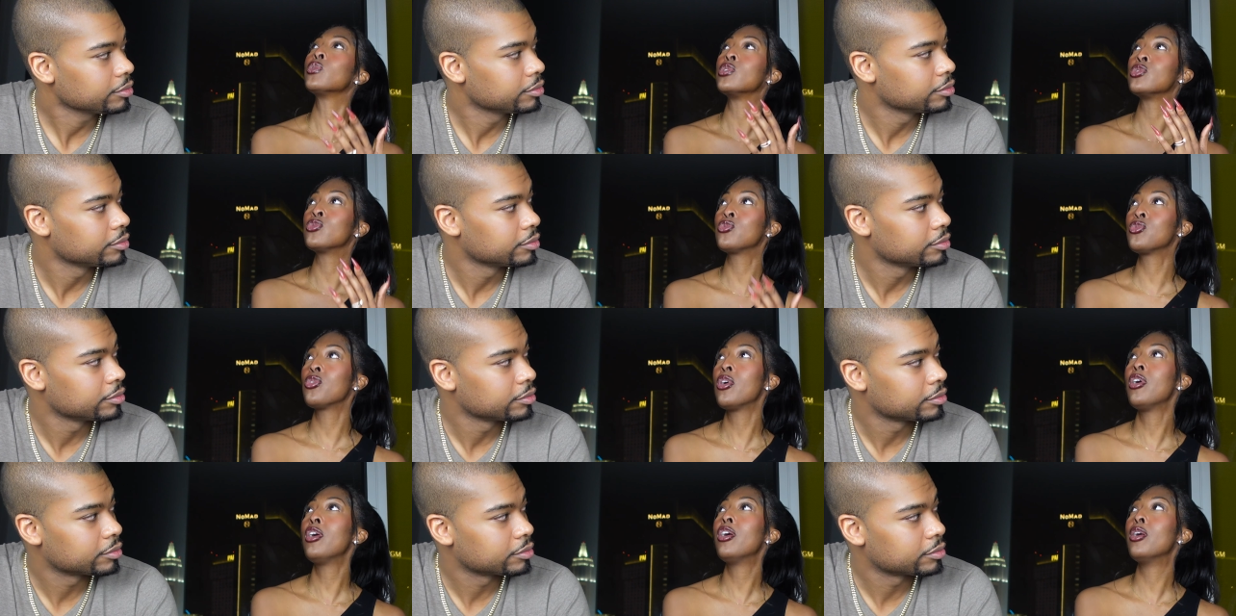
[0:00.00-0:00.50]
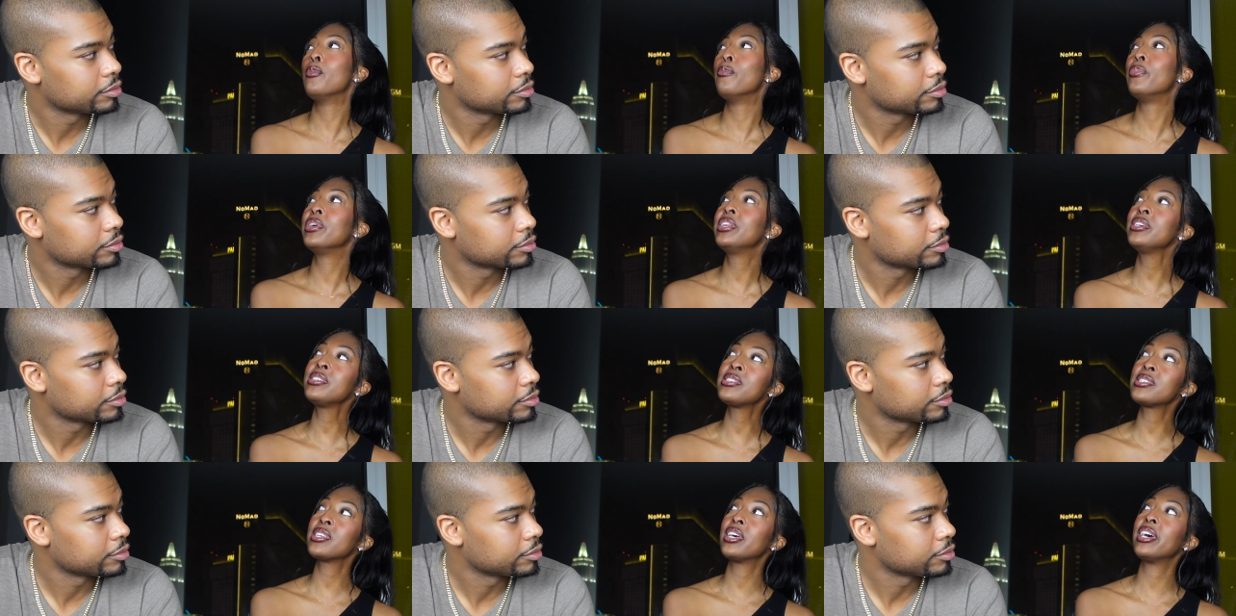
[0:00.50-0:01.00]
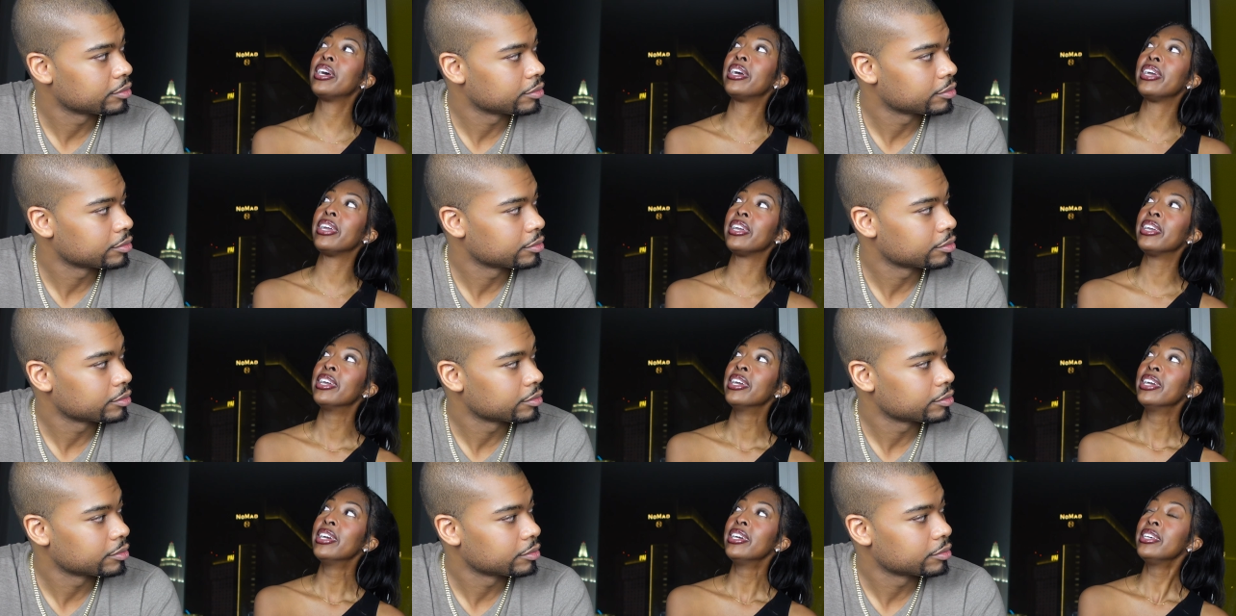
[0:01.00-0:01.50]
Speaker 1: was wrong, but it's
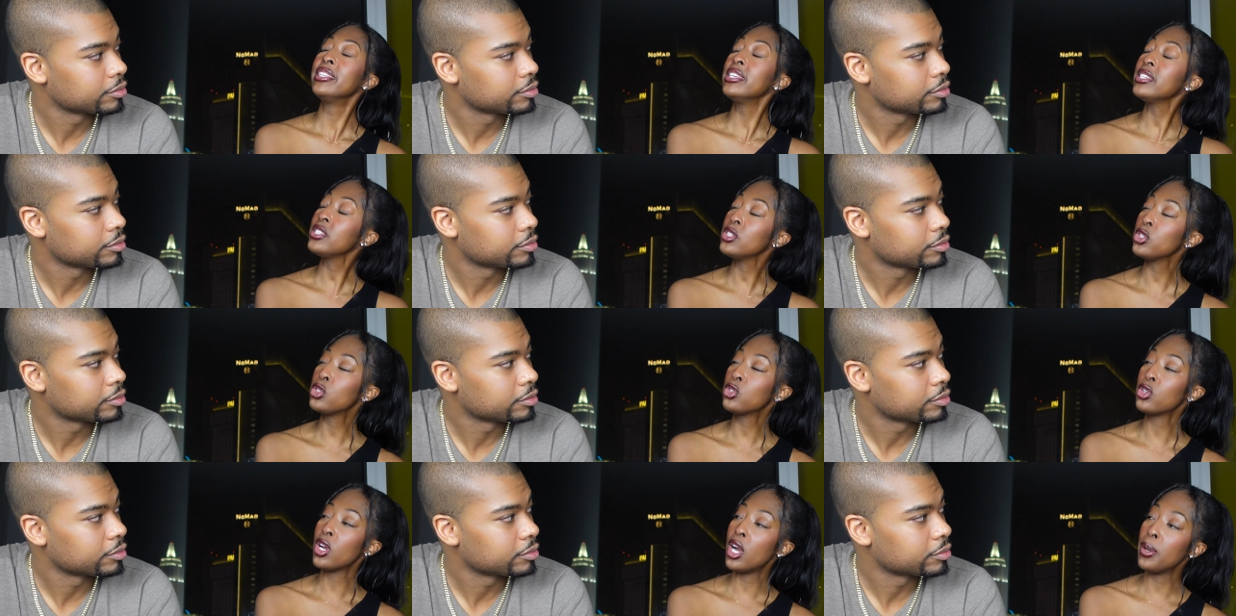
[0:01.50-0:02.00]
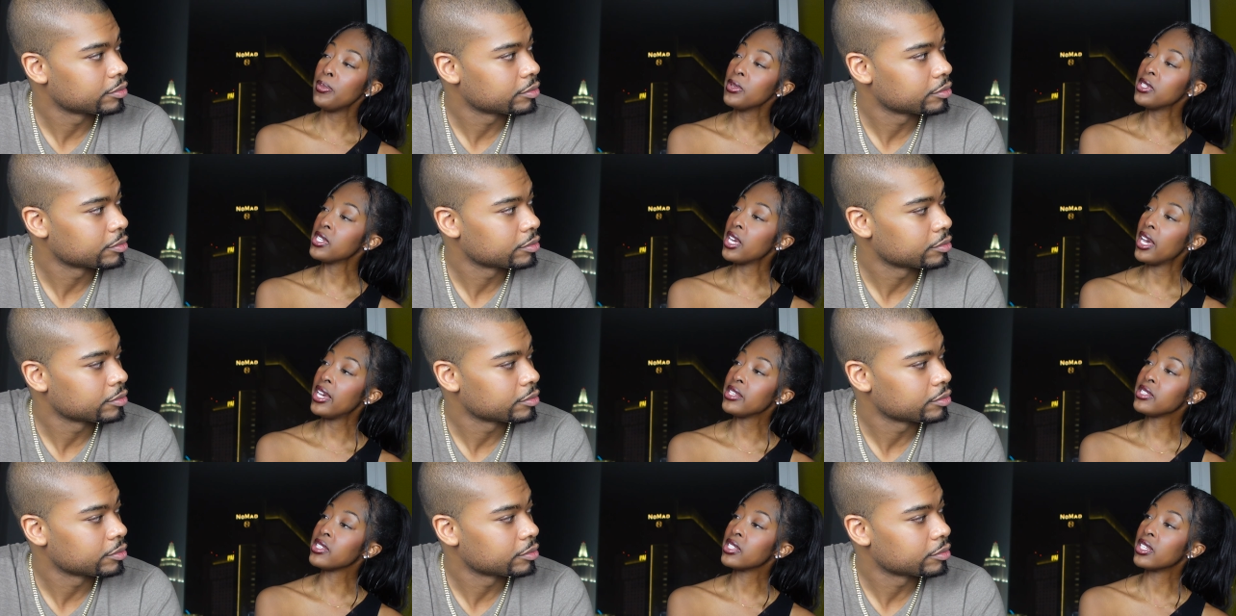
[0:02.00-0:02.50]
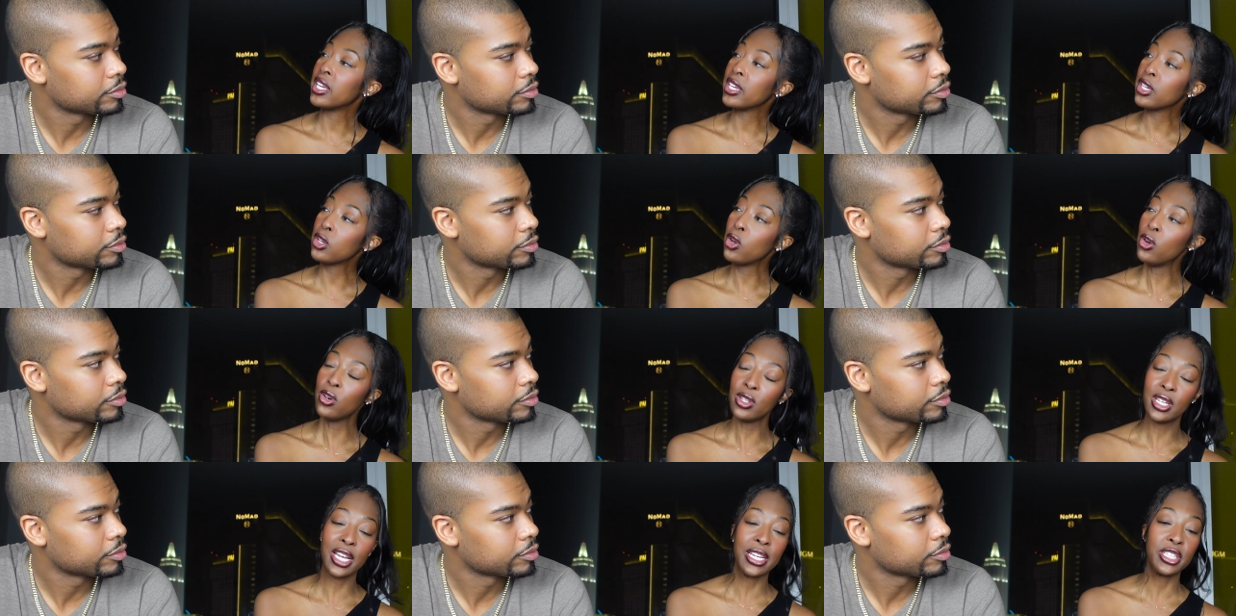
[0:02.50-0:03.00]
like this is traumatizing. Like,
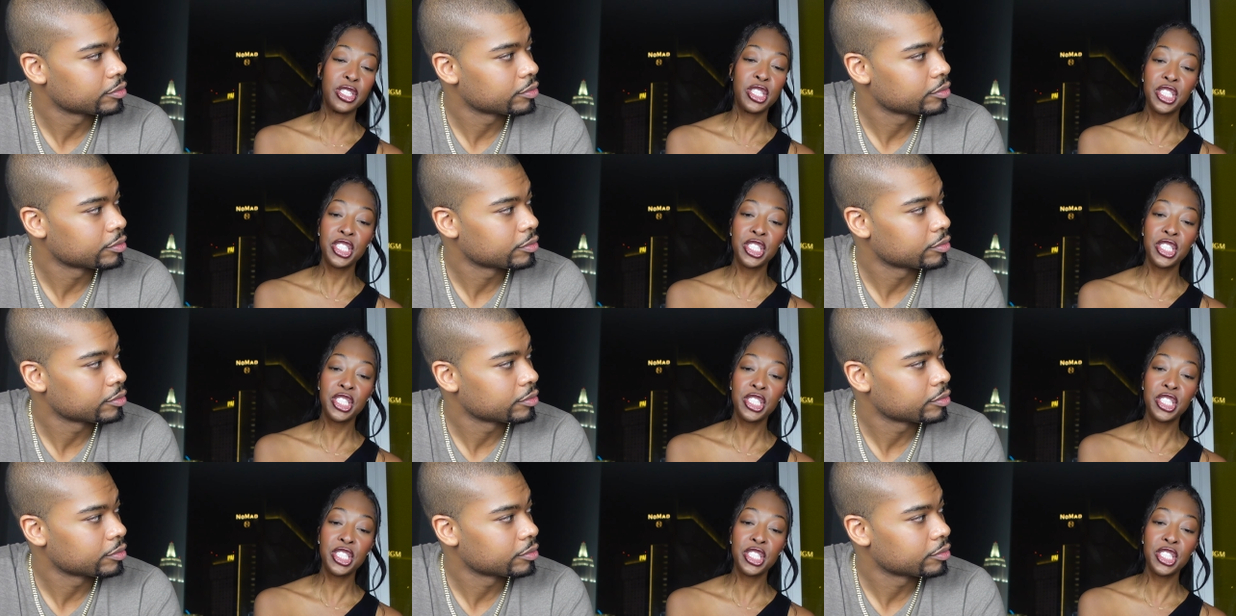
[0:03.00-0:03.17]
hold on,